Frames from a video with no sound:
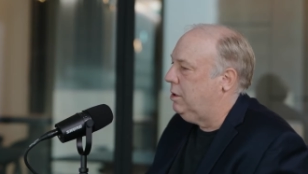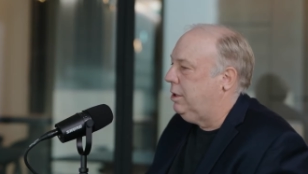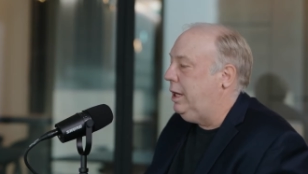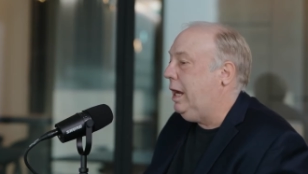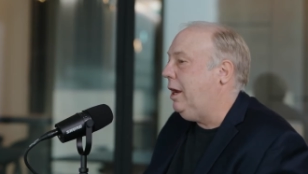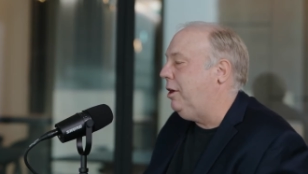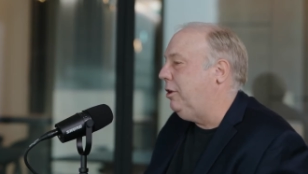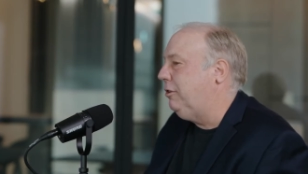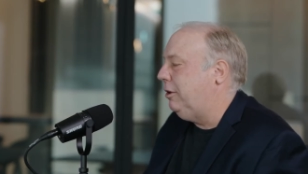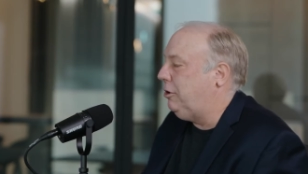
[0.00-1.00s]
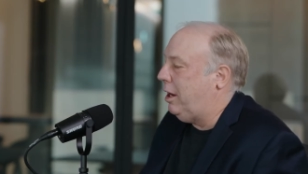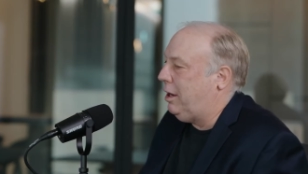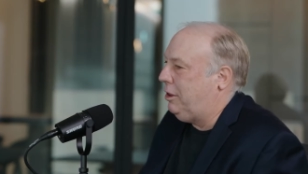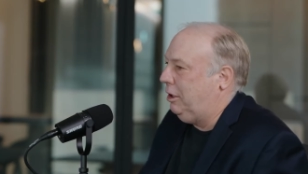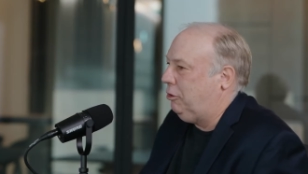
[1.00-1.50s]
yeah and it's, it's I,
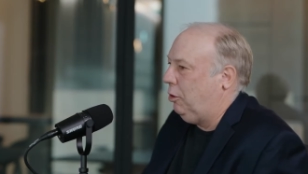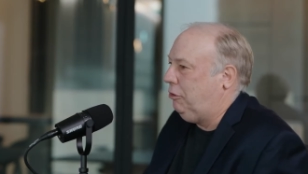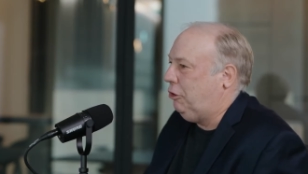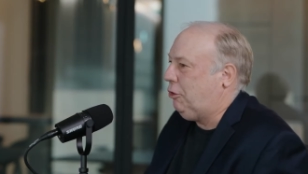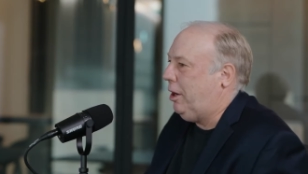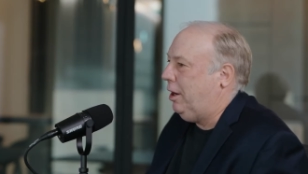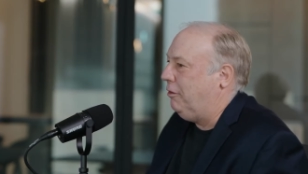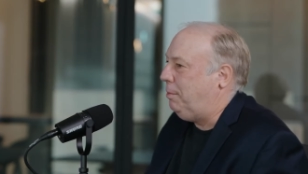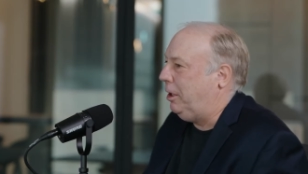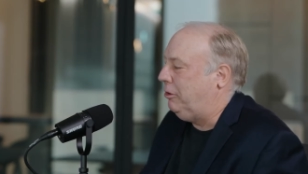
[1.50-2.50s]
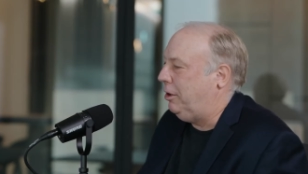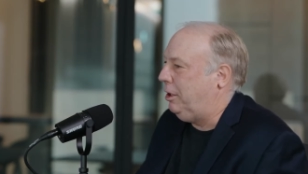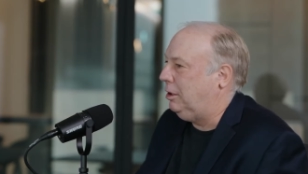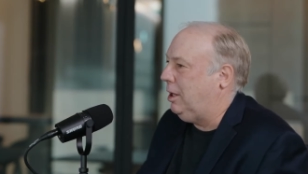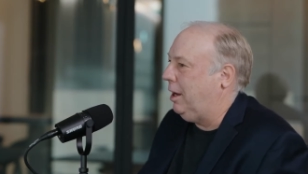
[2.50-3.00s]
I think it's always the trade-off because i
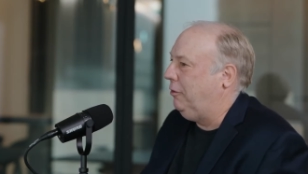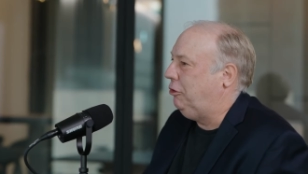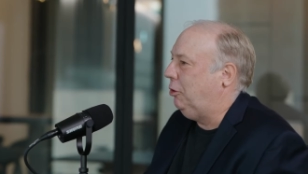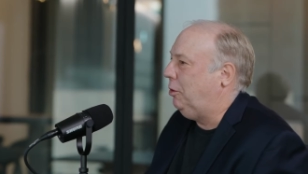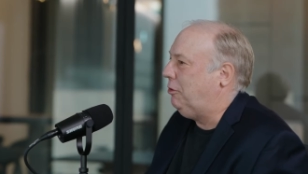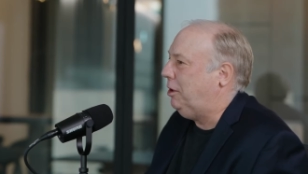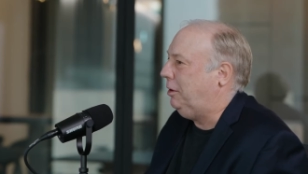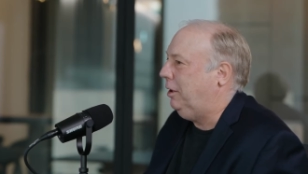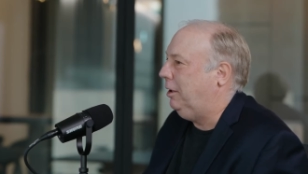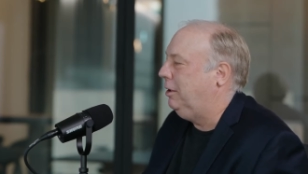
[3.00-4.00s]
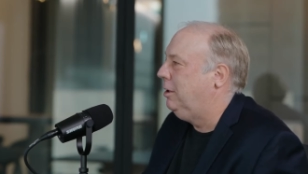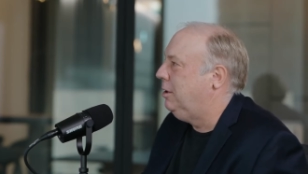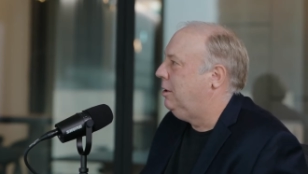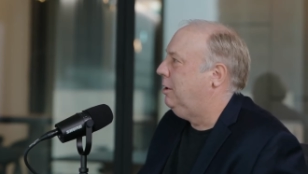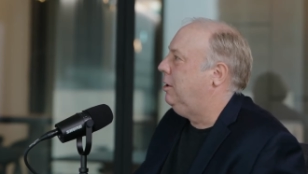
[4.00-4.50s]
think a lot of us always think that
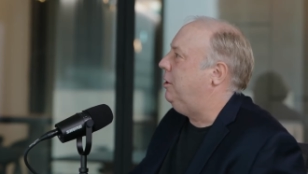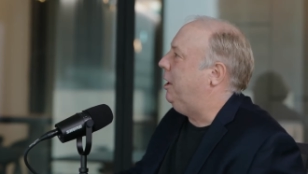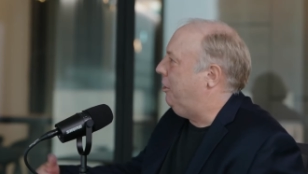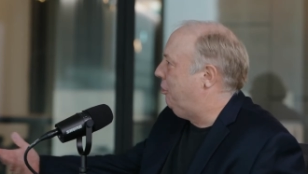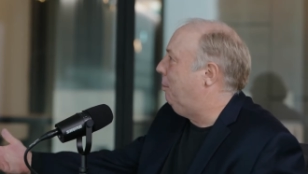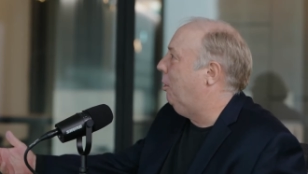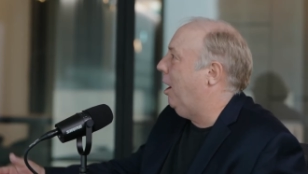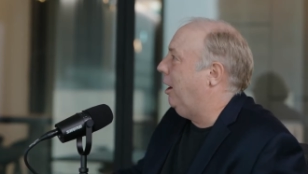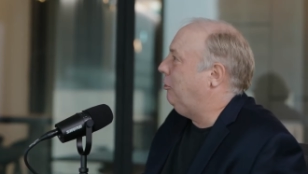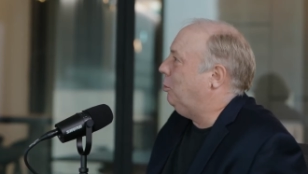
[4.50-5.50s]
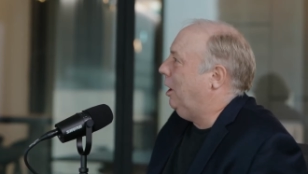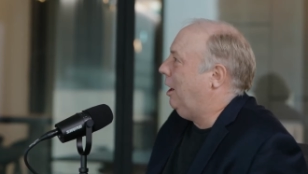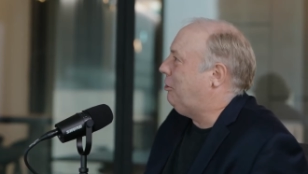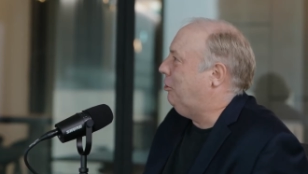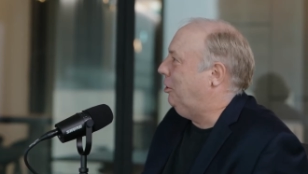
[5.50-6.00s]
the enterprise will
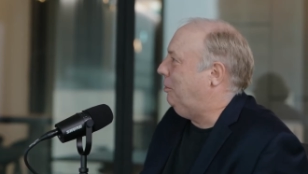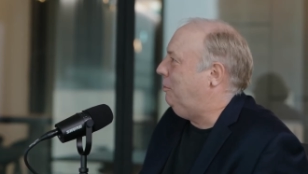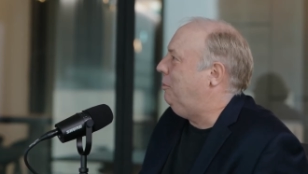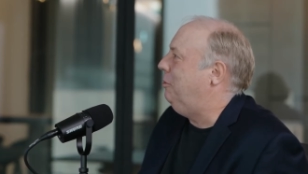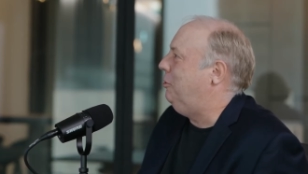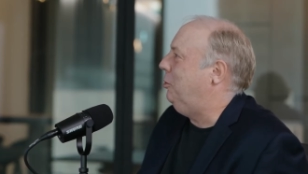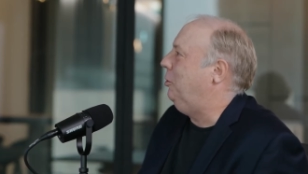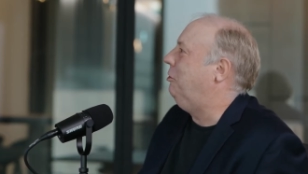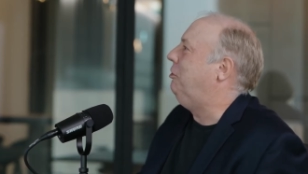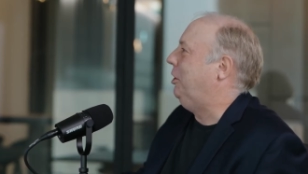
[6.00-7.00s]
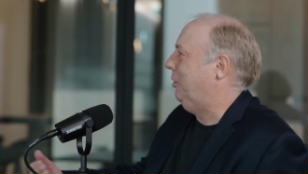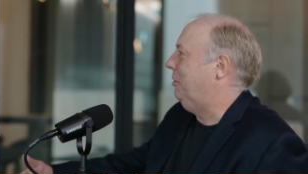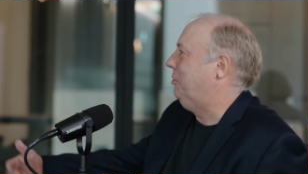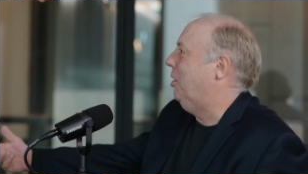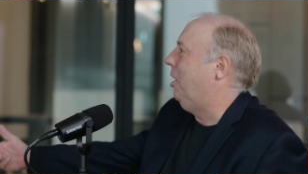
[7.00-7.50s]
actually do the
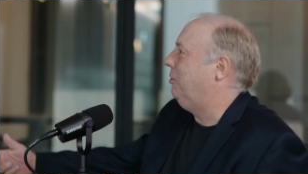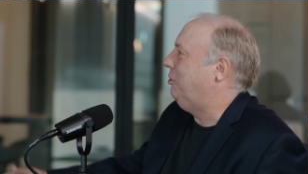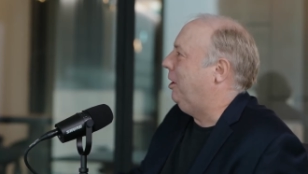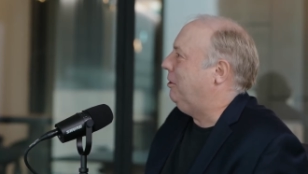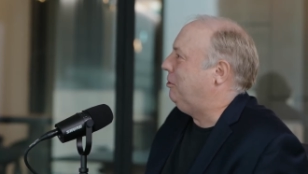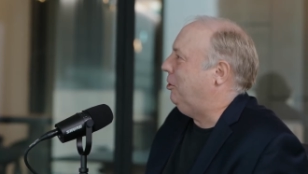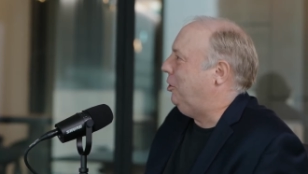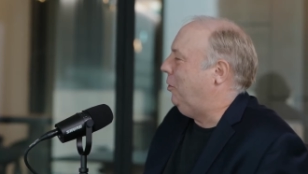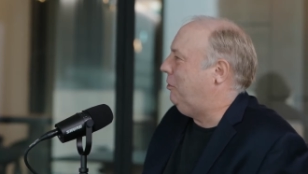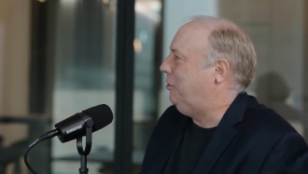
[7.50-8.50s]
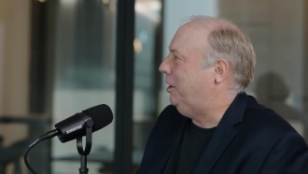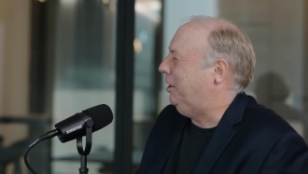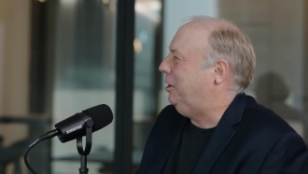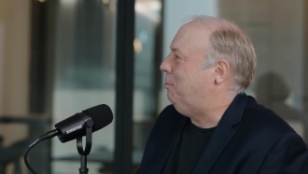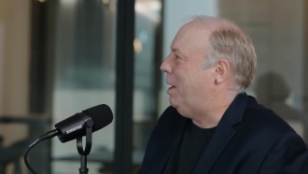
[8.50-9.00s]
secret sauce right so you always think
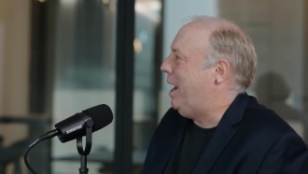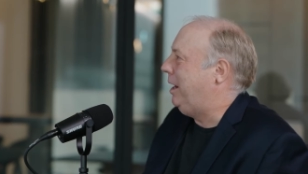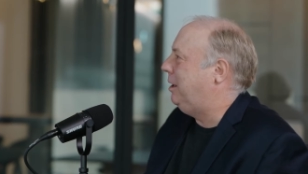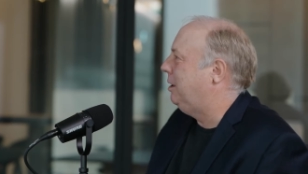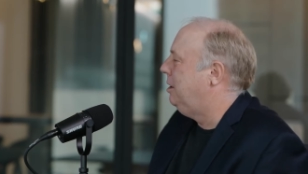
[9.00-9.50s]
that the bank